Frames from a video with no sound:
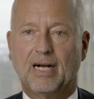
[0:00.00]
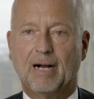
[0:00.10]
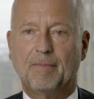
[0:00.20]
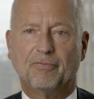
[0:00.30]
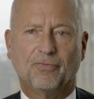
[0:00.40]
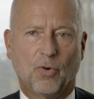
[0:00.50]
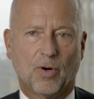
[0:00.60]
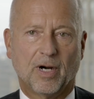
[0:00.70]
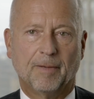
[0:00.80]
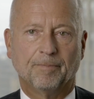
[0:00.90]
a
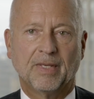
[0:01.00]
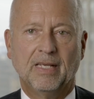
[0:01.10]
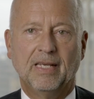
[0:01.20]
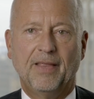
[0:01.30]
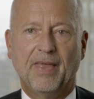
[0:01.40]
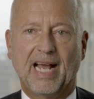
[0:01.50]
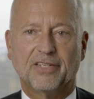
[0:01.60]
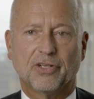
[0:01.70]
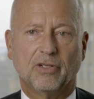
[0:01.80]
forum that has